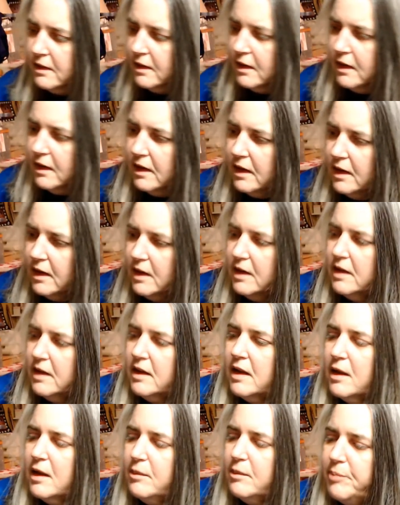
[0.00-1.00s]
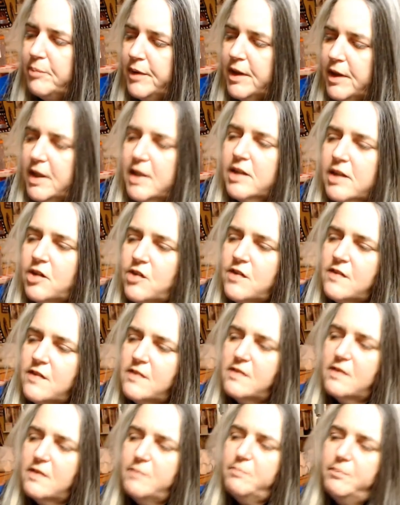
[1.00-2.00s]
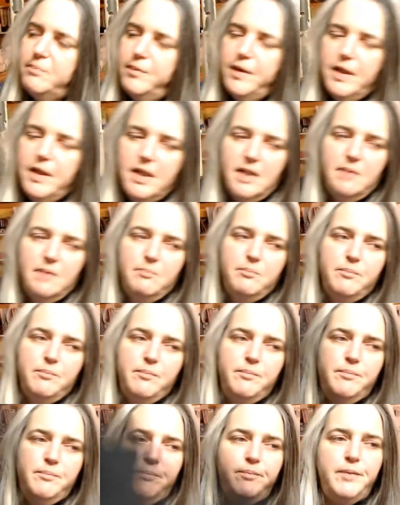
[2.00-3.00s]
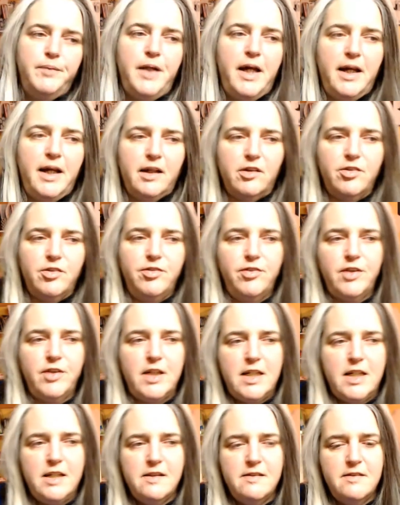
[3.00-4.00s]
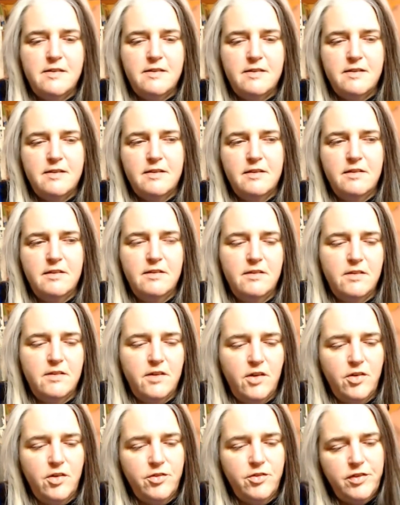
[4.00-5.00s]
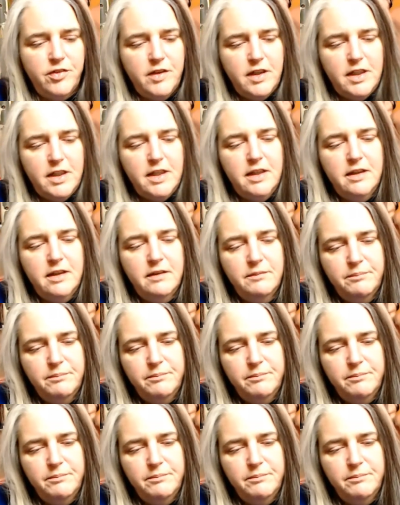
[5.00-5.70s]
And I bought just some plain black fleece to hopefully